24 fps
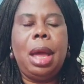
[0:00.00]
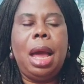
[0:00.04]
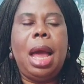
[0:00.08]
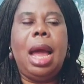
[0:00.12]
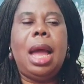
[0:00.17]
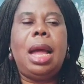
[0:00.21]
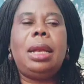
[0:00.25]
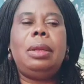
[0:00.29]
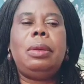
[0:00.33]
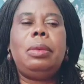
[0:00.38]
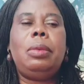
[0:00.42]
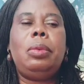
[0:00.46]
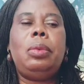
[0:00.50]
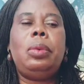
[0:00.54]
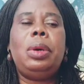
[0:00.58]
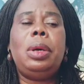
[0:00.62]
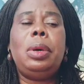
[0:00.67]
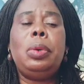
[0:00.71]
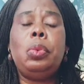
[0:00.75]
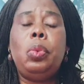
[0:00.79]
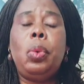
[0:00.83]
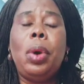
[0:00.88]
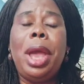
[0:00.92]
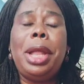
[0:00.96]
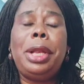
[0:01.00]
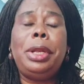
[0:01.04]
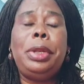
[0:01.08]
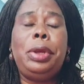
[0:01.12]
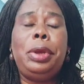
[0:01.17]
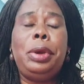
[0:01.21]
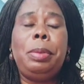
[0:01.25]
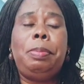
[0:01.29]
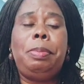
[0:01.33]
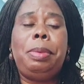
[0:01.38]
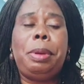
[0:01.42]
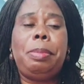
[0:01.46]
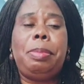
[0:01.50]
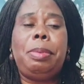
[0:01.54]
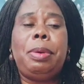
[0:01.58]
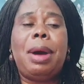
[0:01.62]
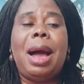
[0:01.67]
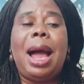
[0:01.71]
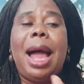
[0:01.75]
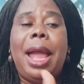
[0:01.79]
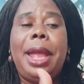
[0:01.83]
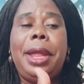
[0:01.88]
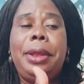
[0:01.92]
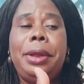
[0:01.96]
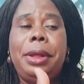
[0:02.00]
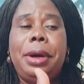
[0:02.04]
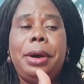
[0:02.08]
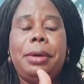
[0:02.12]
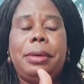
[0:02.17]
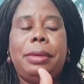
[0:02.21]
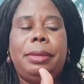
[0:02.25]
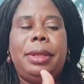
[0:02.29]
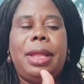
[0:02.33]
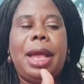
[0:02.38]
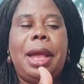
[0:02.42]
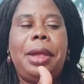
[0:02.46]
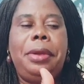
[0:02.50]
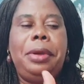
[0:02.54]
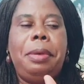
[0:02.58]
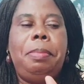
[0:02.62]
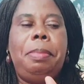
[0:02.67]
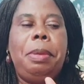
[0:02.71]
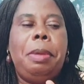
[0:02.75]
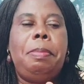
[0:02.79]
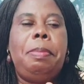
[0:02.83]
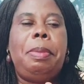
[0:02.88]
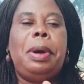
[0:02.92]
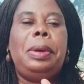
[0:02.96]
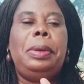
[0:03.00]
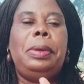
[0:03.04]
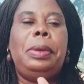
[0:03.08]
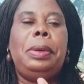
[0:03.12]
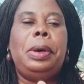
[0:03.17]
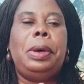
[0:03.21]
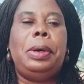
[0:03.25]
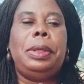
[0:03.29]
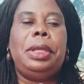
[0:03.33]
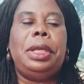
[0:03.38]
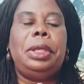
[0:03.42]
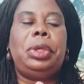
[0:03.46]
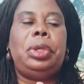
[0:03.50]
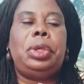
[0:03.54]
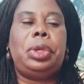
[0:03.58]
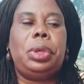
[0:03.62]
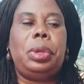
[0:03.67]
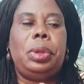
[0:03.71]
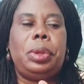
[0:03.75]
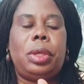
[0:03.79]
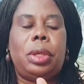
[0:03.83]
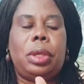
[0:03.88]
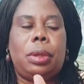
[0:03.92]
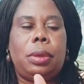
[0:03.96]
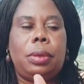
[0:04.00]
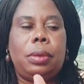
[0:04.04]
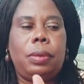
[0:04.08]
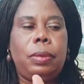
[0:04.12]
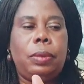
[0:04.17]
And when you people, I know that you people know the truth.